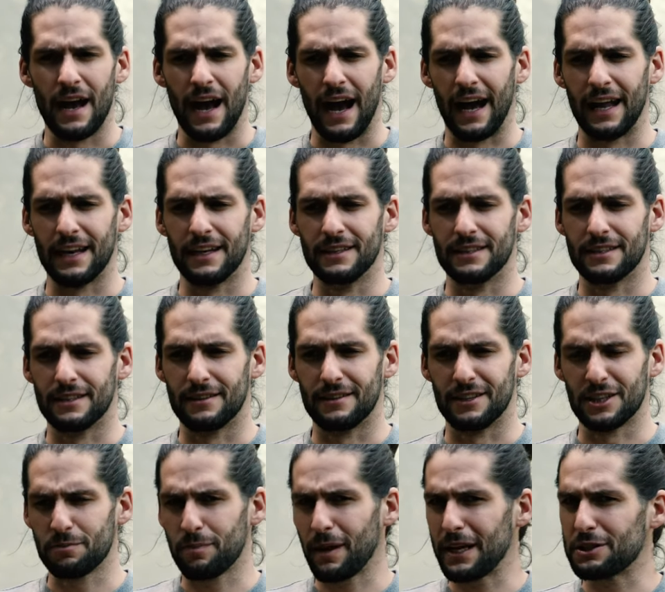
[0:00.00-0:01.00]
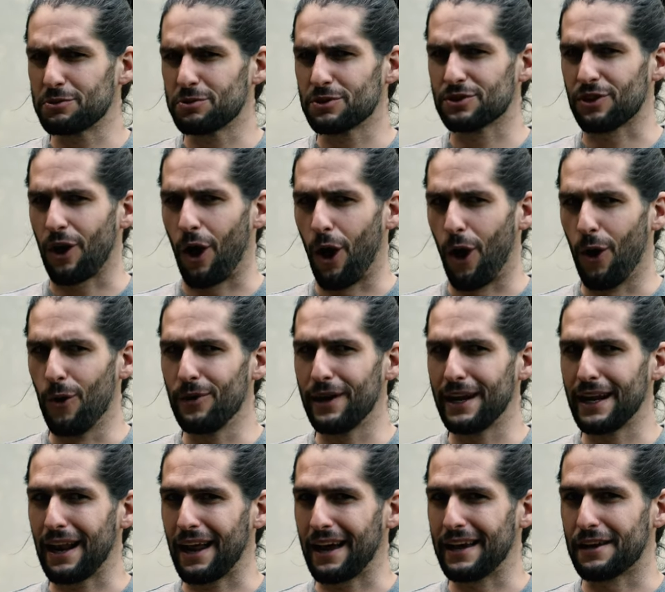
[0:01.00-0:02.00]
And this place was
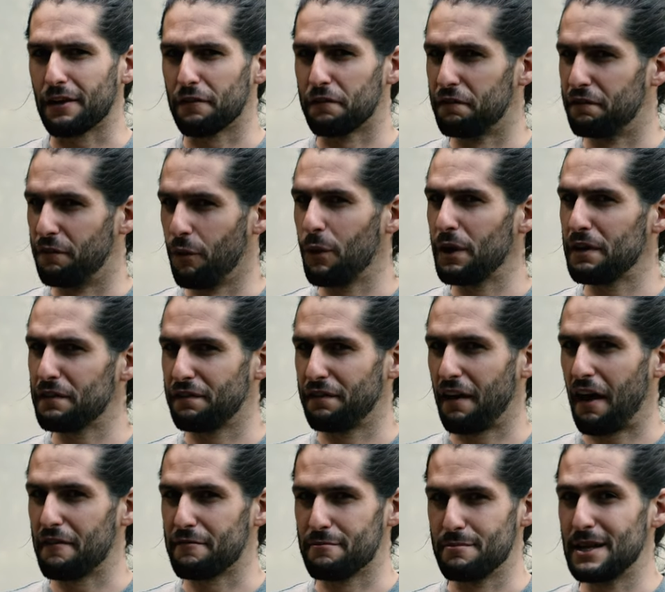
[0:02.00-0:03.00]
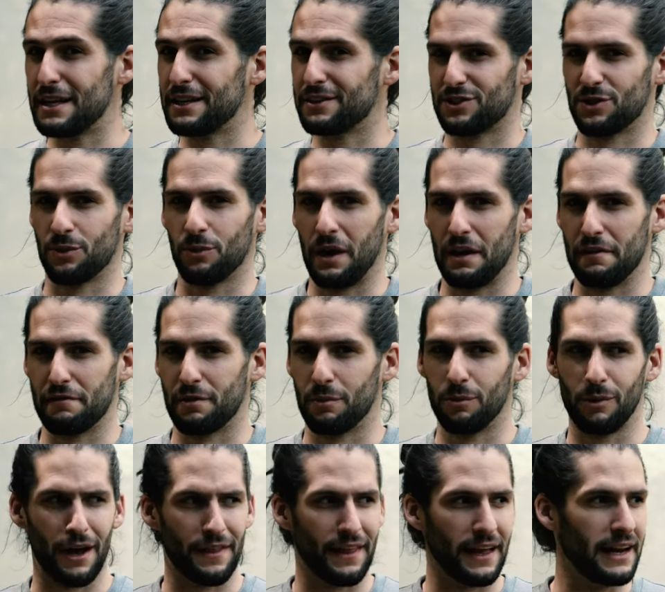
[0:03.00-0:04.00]
only like 45 minutes away
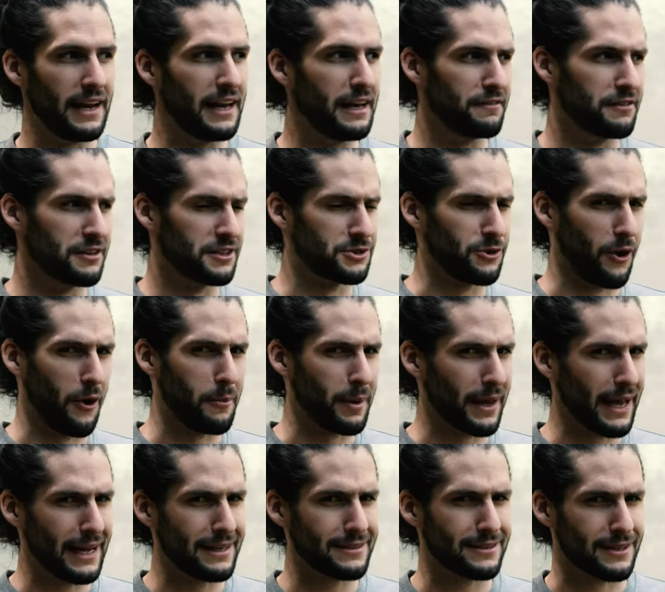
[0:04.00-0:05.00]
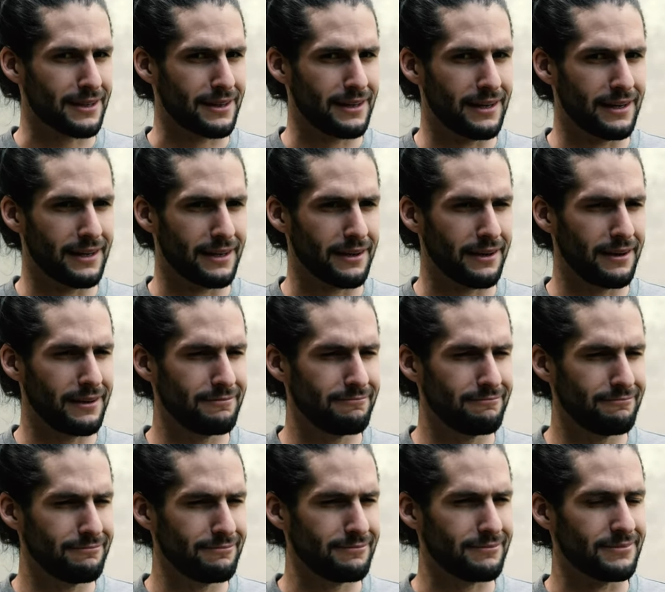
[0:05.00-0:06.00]
from where they live. And so I began to think,
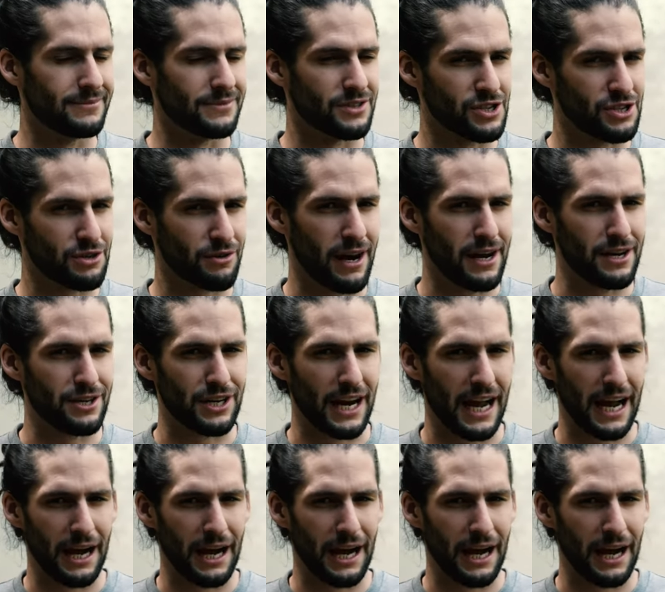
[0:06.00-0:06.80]
strange